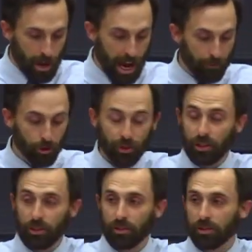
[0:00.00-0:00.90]
After
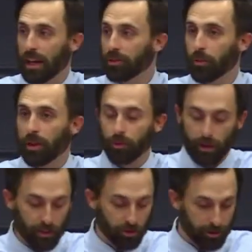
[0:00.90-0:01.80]
Jesus' death and
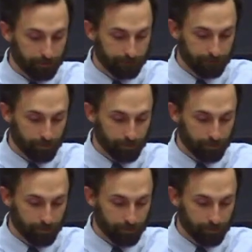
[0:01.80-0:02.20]
resurrection,